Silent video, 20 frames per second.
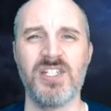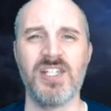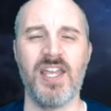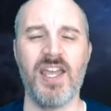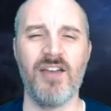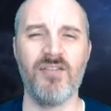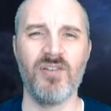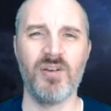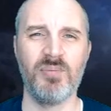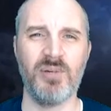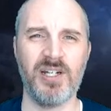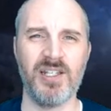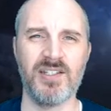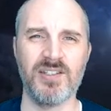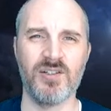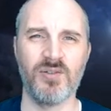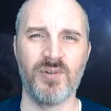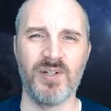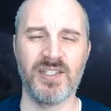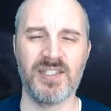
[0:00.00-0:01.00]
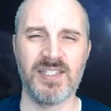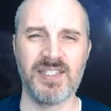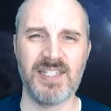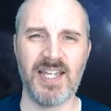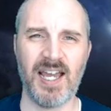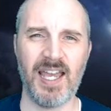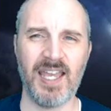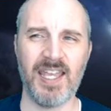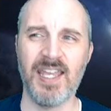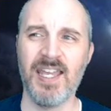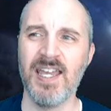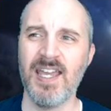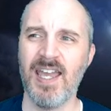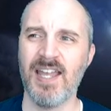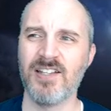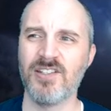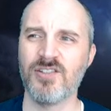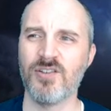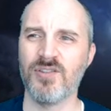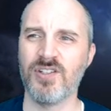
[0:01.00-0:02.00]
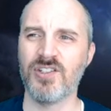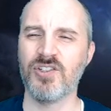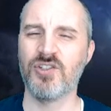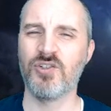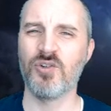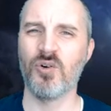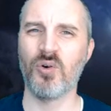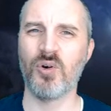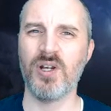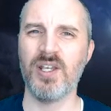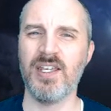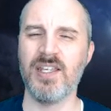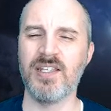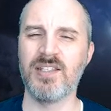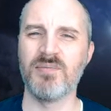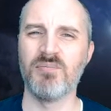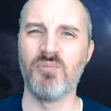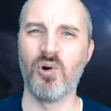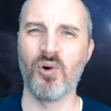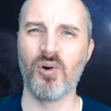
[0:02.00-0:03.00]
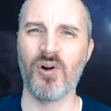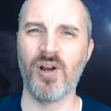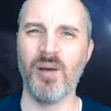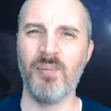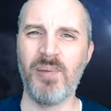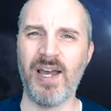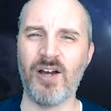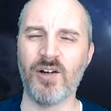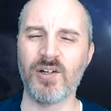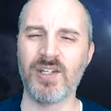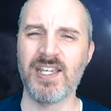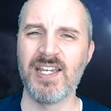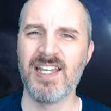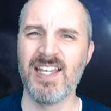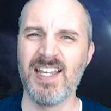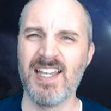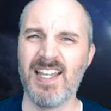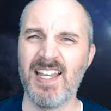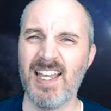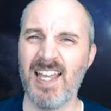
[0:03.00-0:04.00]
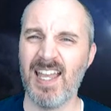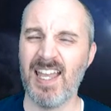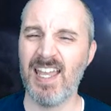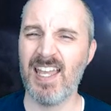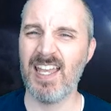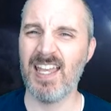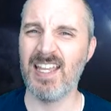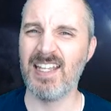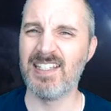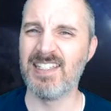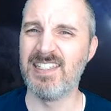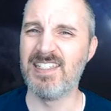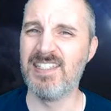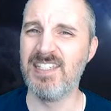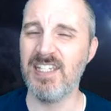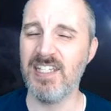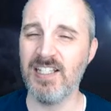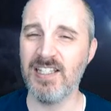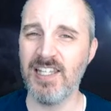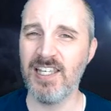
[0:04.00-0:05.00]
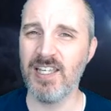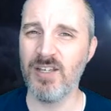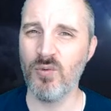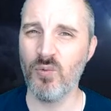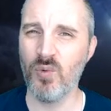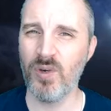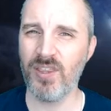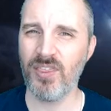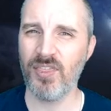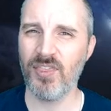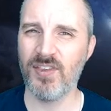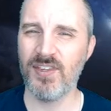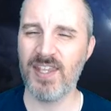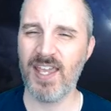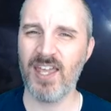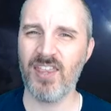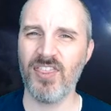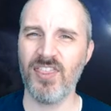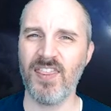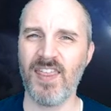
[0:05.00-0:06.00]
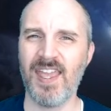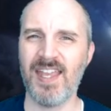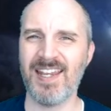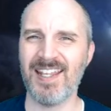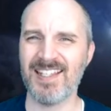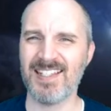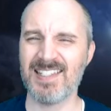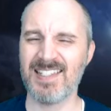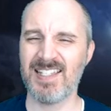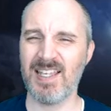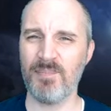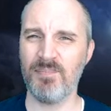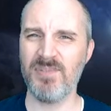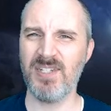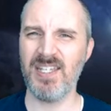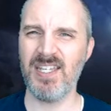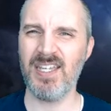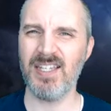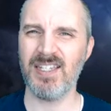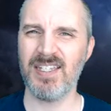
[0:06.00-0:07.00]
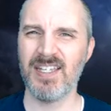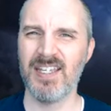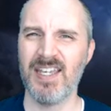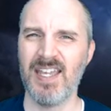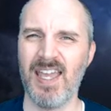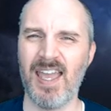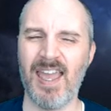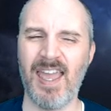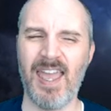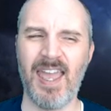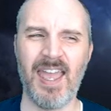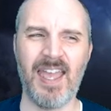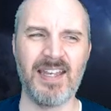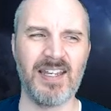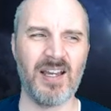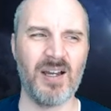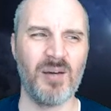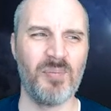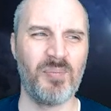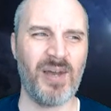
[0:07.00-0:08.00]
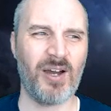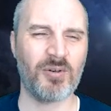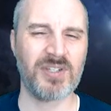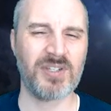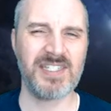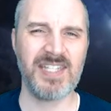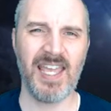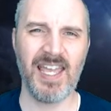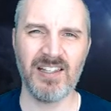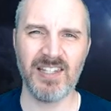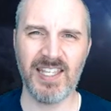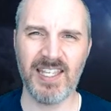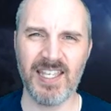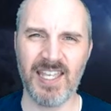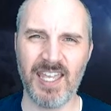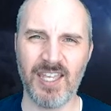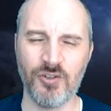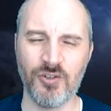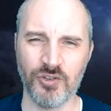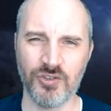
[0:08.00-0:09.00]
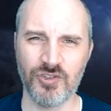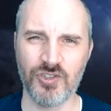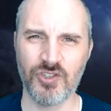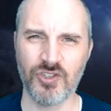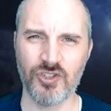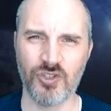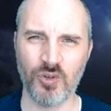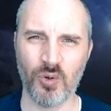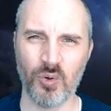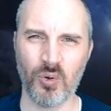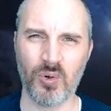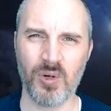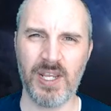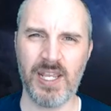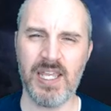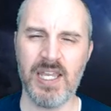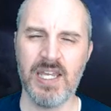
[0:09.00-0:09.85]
everybody is going to die. And so the story is more about dealing with death and accepting it, and about telling a good story,